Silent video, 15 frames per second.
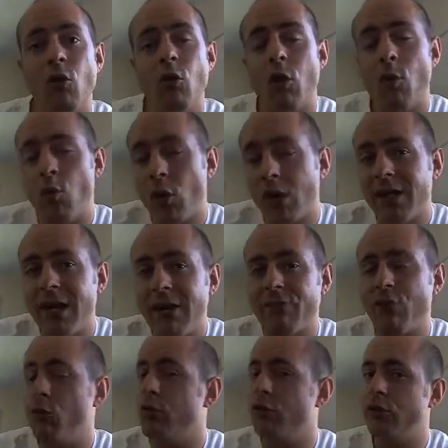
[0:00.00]
at what
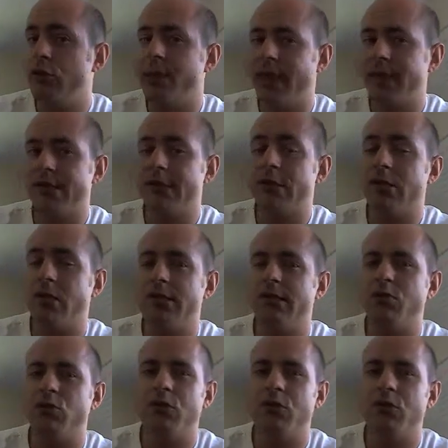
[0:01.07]
level would you be exercising?